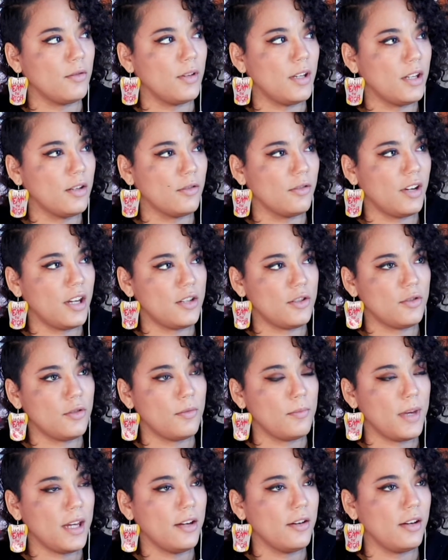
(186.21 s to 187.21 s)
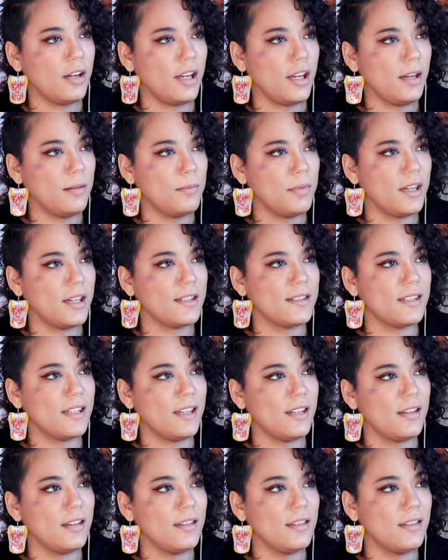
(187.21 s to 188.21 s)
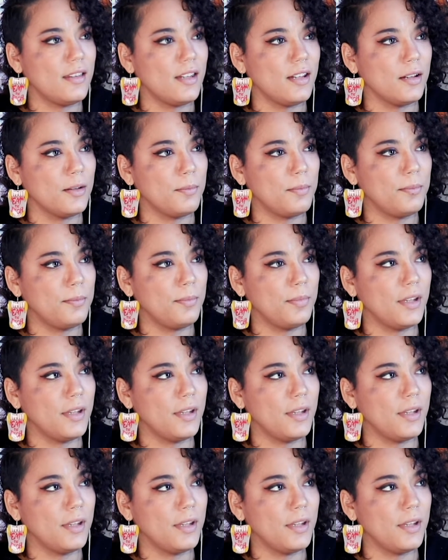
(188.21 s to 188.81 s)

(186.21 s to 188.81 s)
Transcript: interracial marry because then their